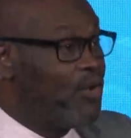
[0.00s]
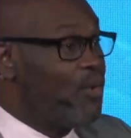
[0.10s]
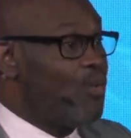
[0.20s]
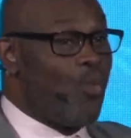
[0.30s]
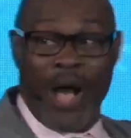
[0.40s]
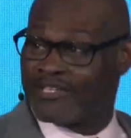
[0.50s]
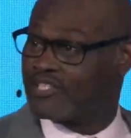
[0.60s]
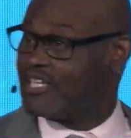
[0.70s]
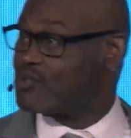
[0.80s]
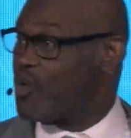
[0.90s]
watch
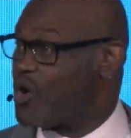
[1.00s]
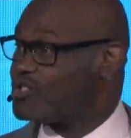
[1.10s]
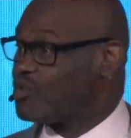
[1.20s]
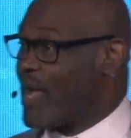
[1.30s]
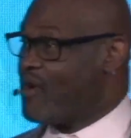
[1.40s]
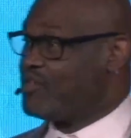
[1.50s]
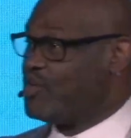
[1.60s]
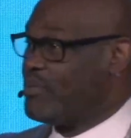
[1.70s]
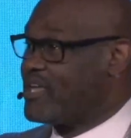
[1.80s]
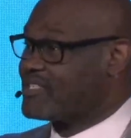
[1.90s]
this world around you,
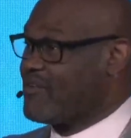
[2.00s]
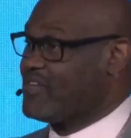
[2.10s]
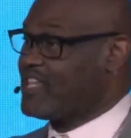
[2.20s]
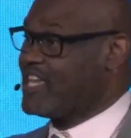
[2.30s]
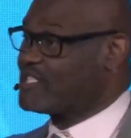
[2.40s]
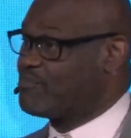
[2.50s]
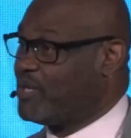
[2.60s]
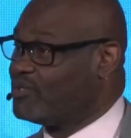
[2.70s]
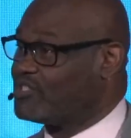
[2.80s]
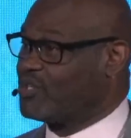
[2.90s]
because everything is
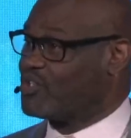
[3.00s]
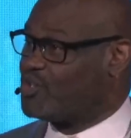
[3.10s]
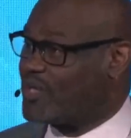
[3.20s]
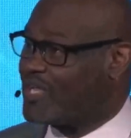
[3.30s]
built so that you